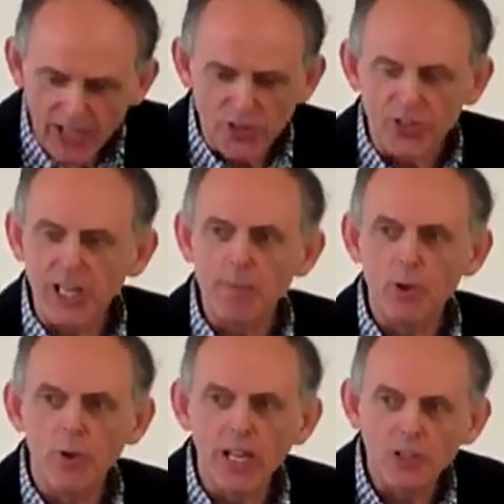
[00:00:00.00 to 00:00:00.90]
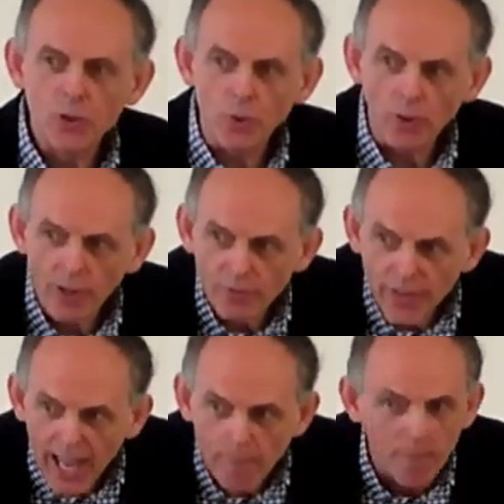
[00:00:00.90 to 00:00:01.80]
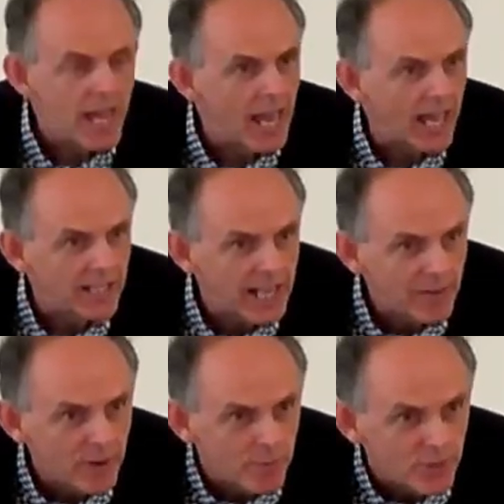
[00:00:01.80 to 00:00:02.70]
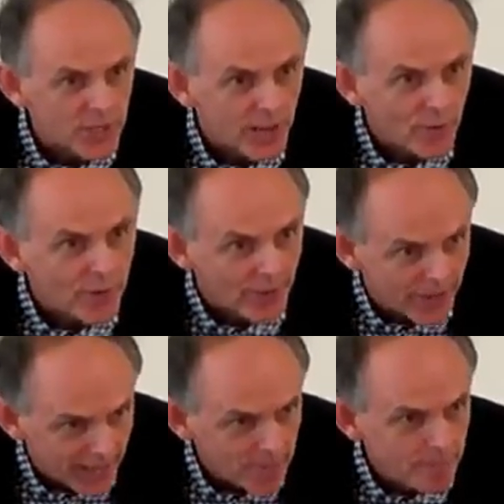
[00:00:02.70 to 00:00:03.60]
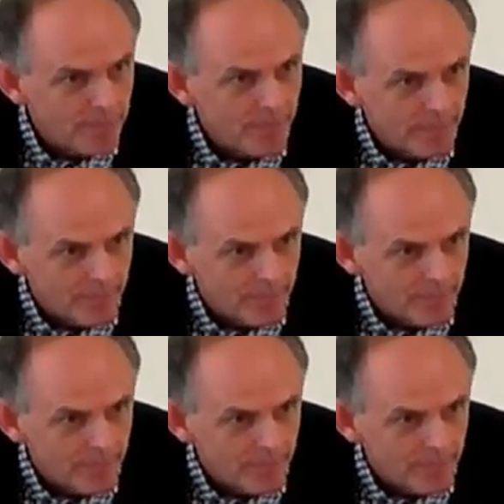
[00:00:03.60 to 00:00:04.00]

is the same Christ who loved them and gave himself for them.